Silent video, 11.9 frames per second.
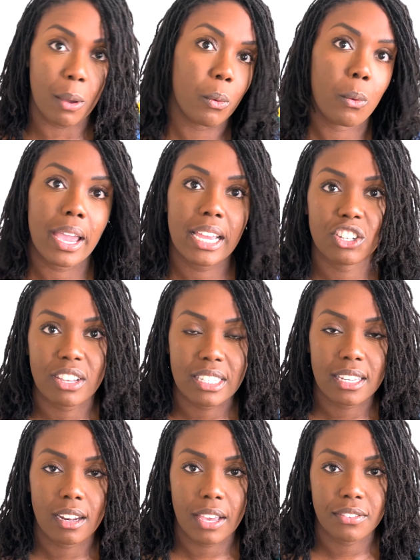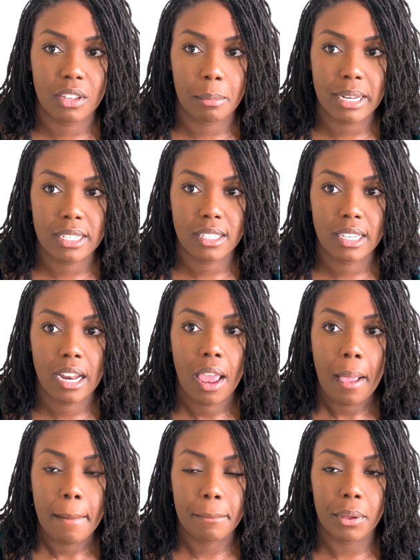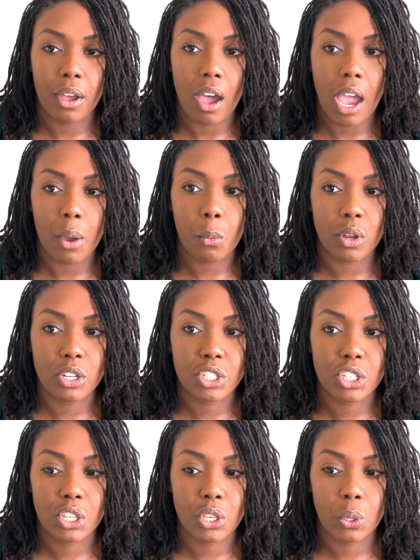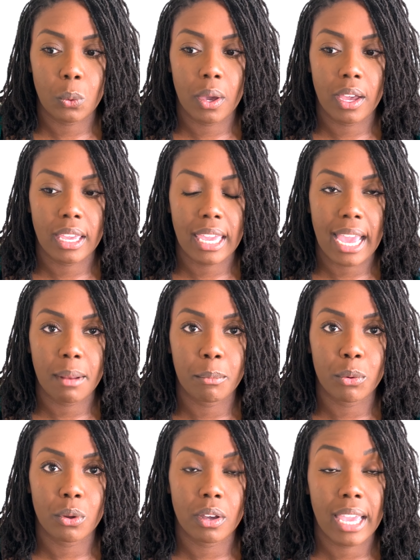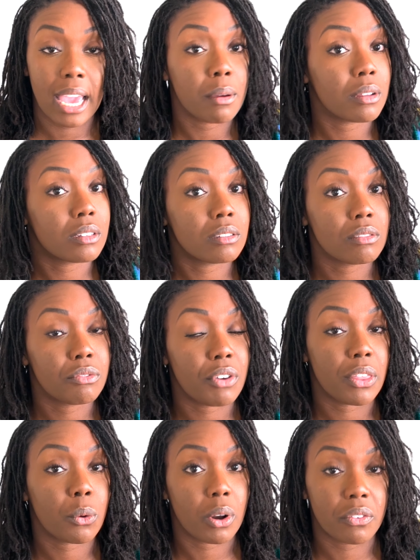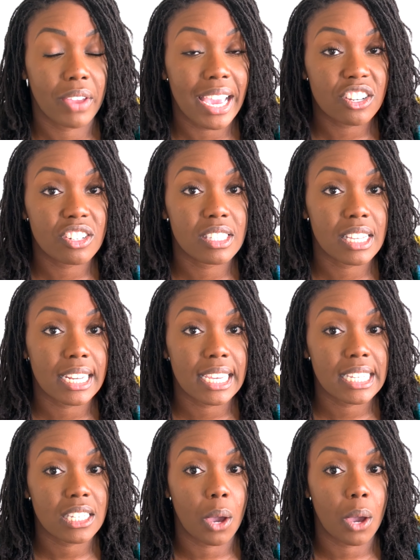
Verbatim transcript: I'm quite interested in lifestyle medicine, but I want to get more get further qualifications in it.